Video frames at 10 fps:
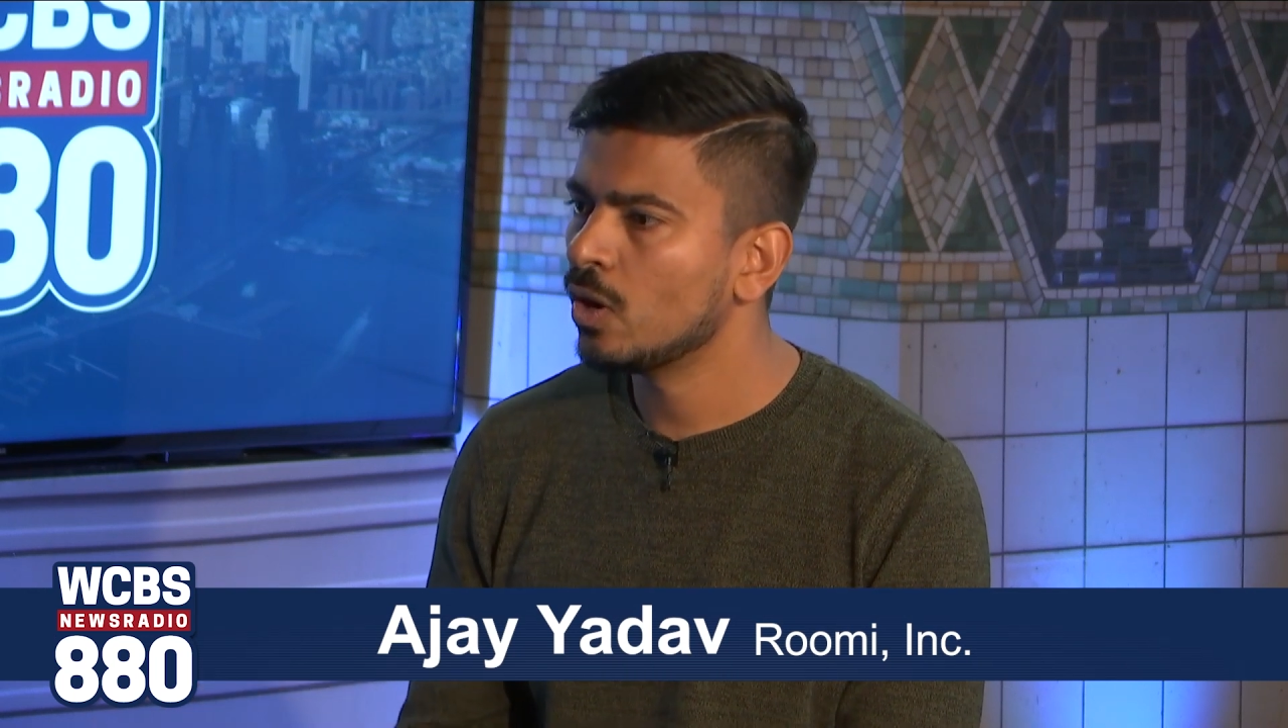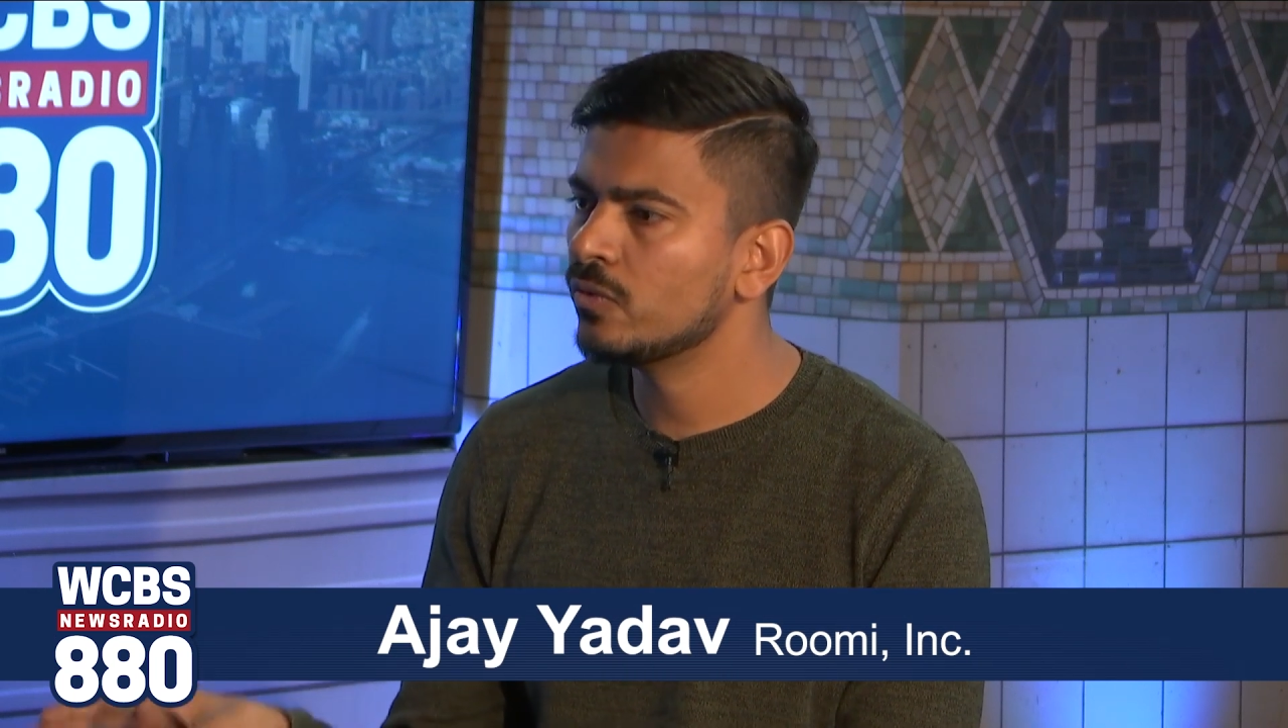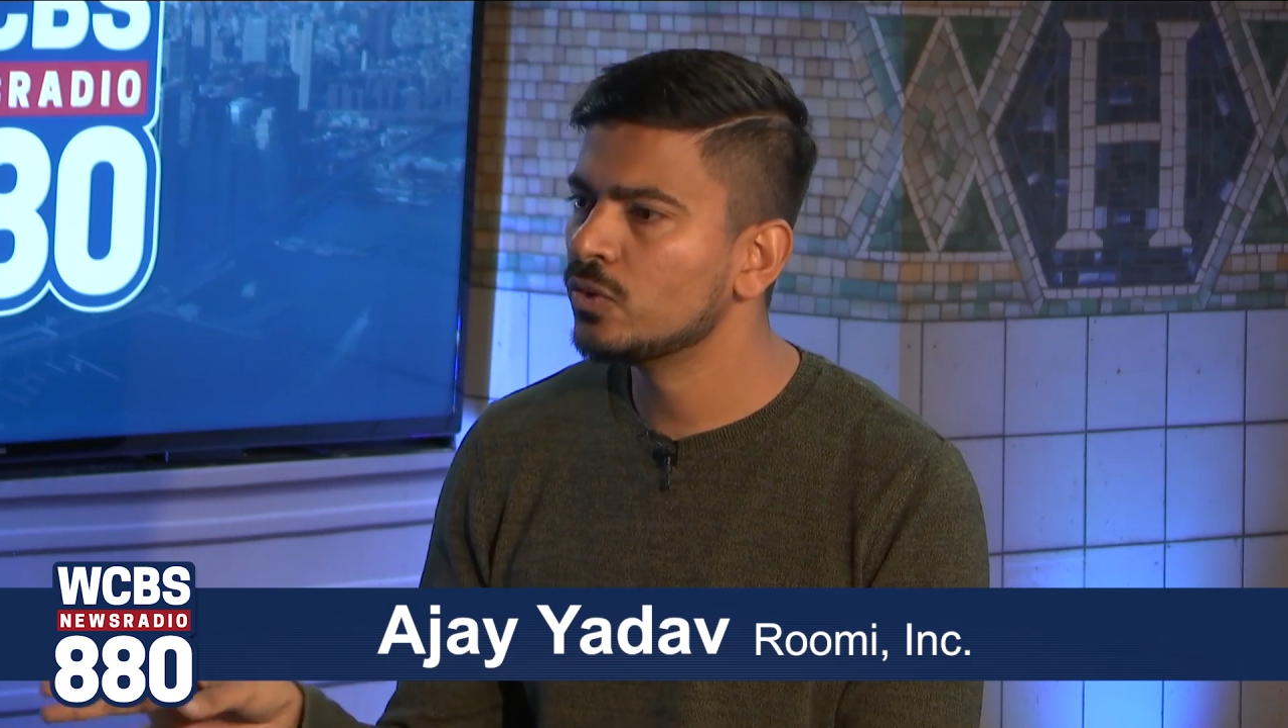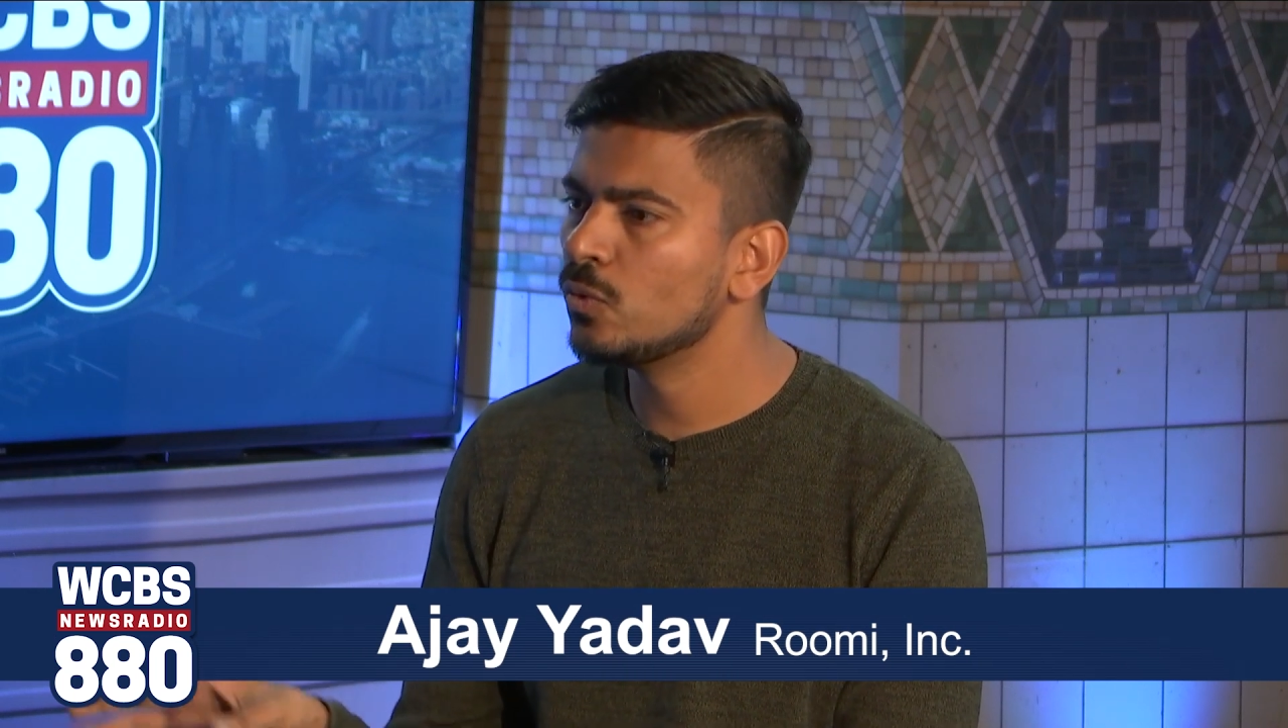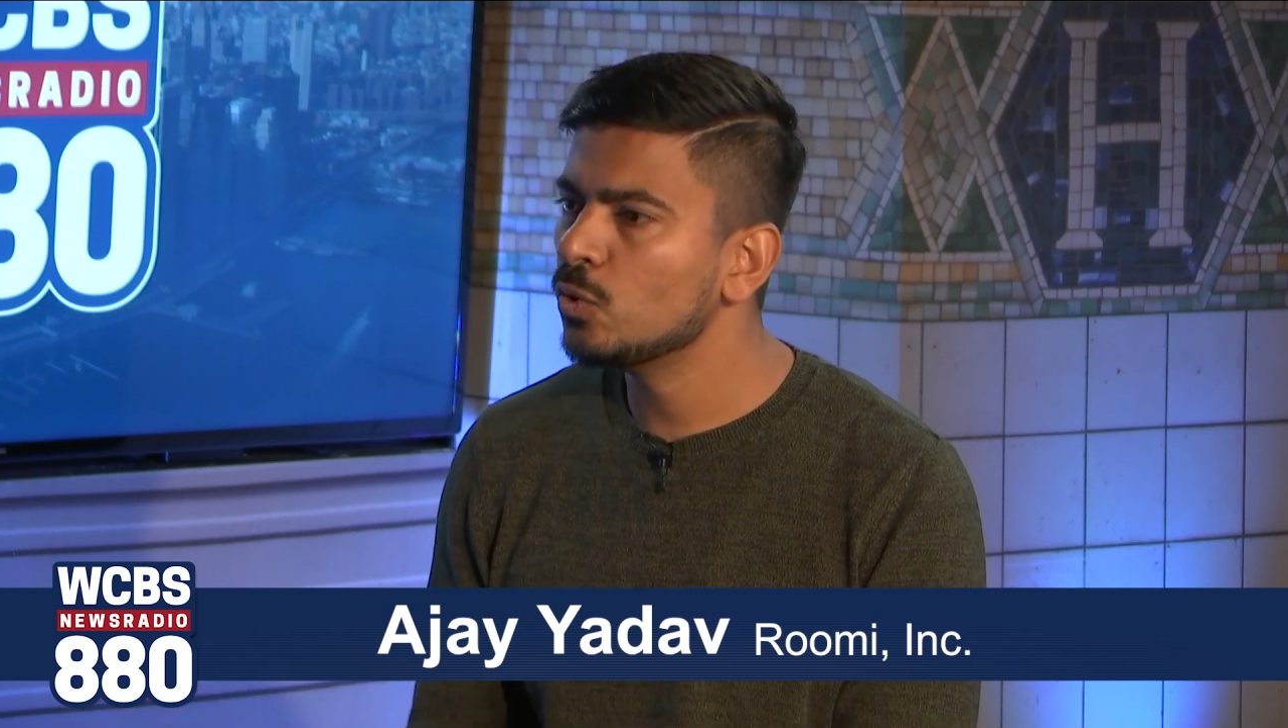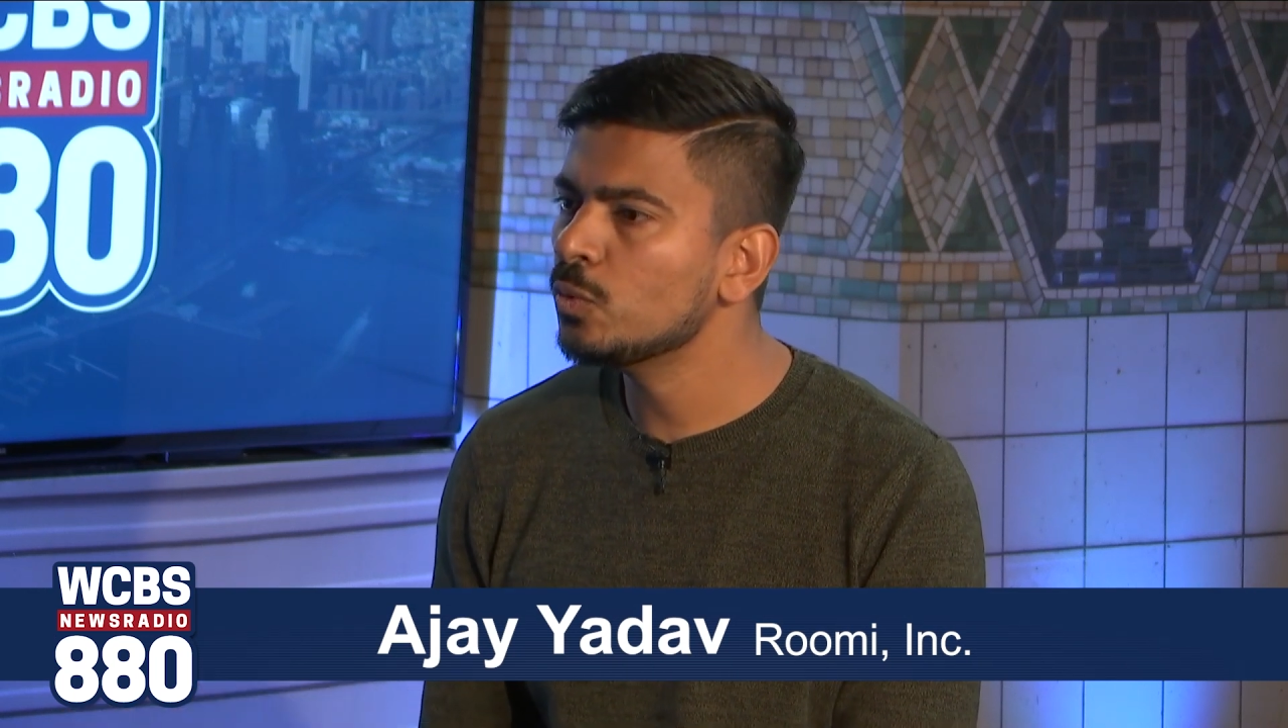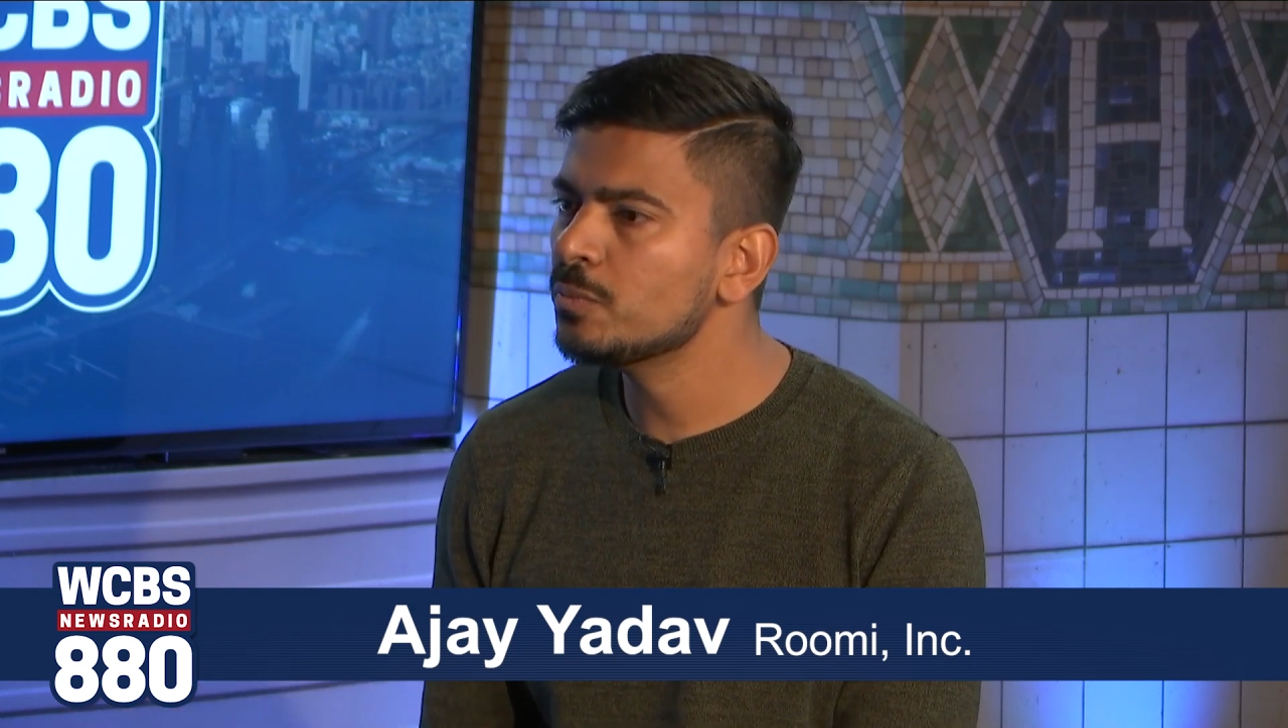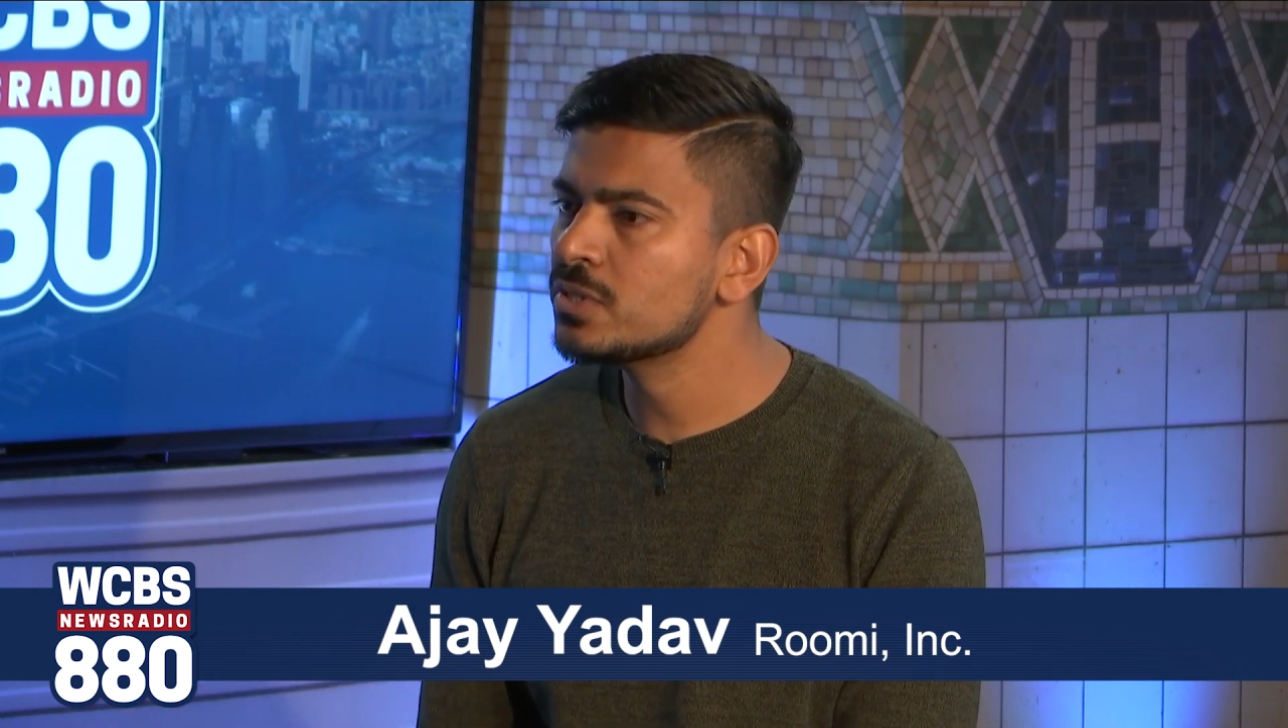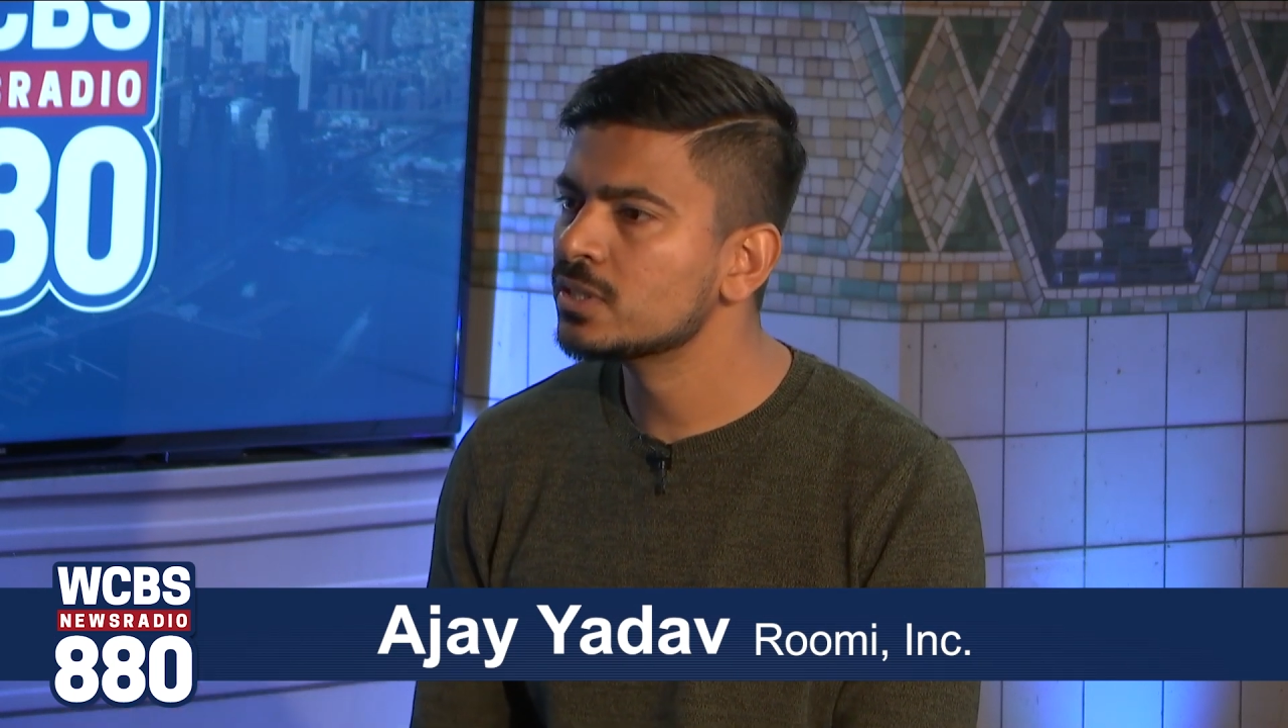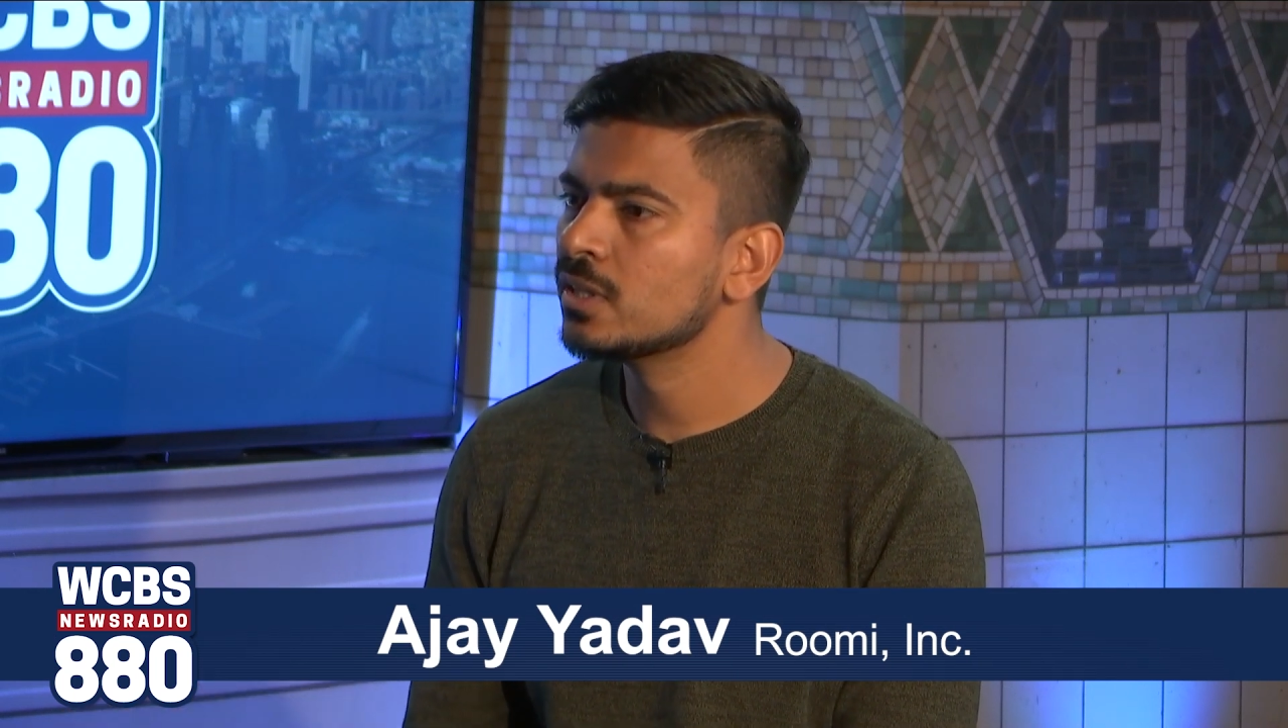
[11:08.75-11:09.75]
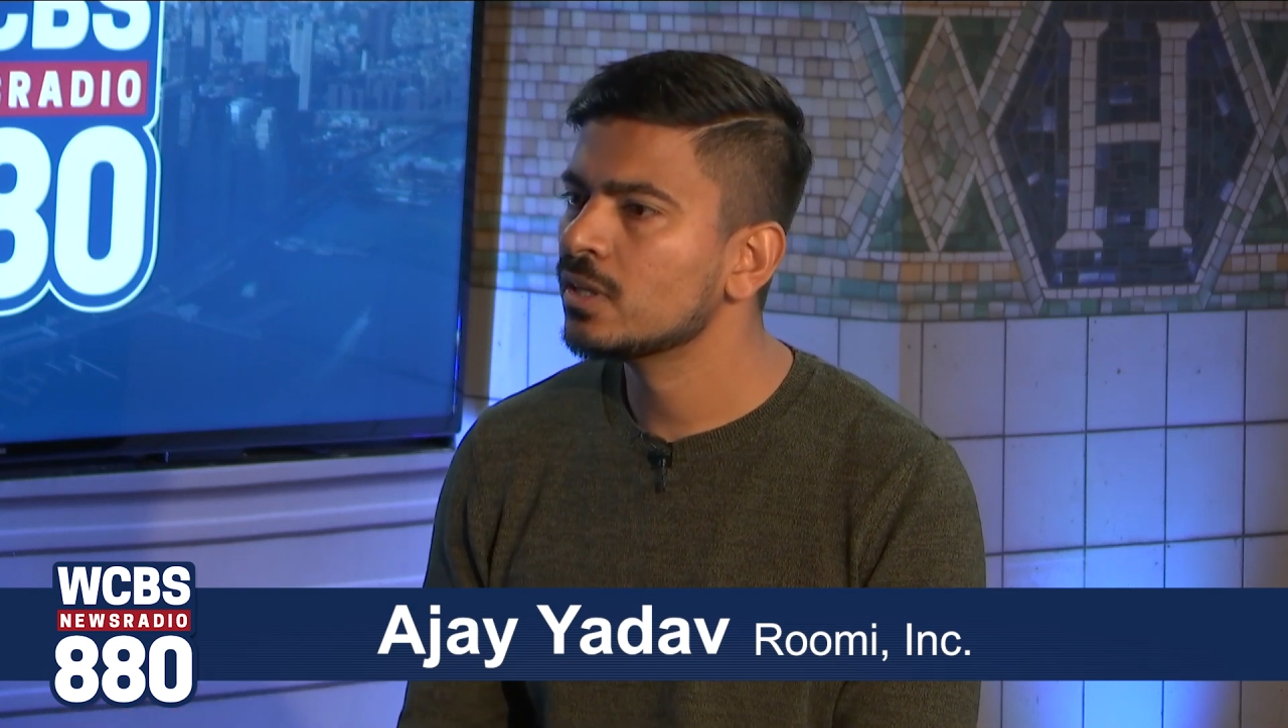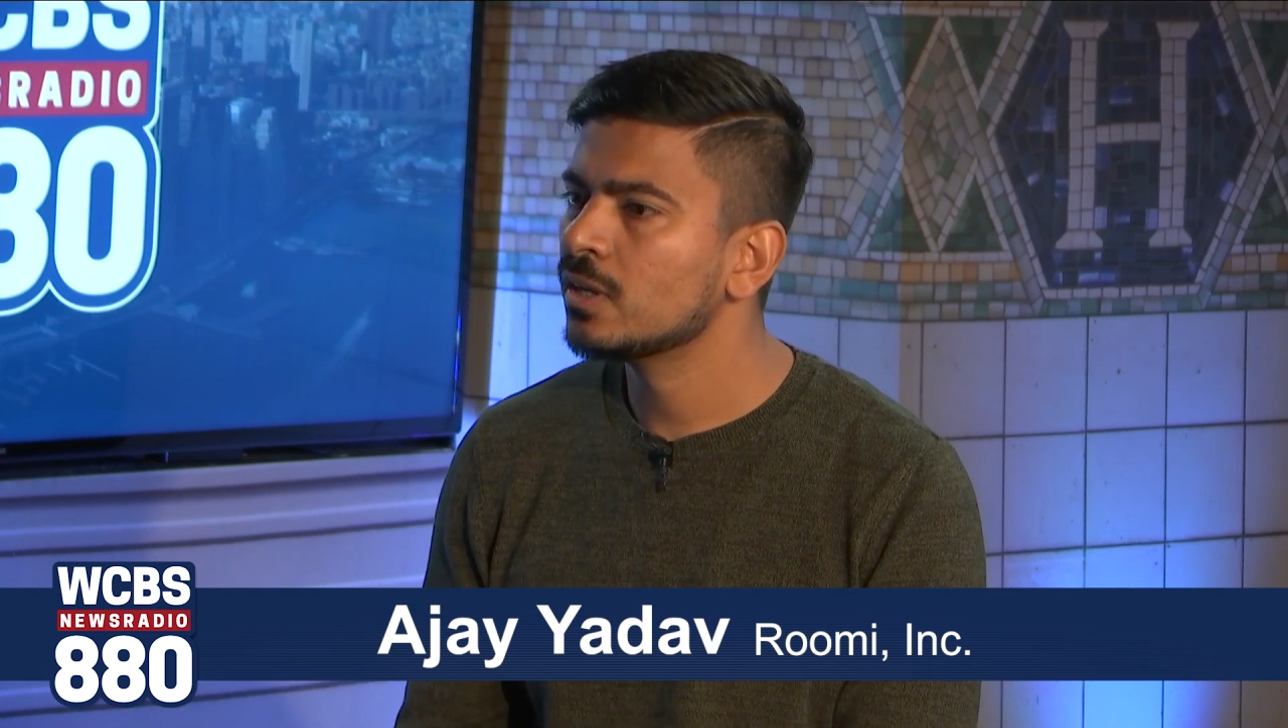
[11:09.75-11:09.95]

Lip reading: of the rooms